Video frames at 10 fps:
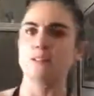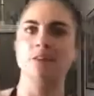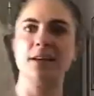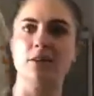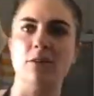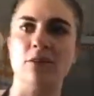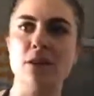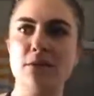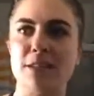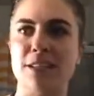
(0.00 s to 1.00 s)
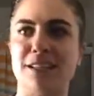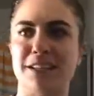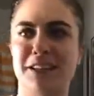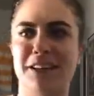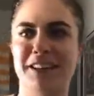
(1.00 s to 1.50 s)
Look how gross
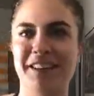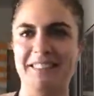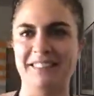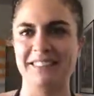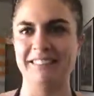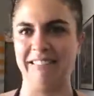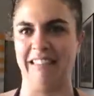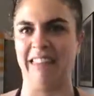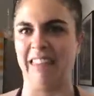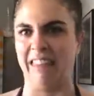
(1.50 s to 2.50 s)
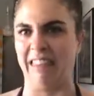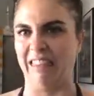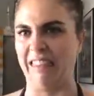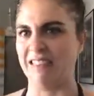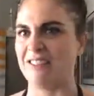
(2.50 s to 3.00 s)
this looks.
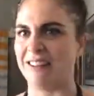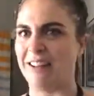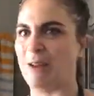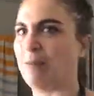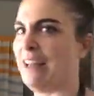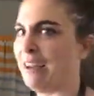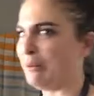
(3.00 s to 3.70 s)
Oh, should have got a black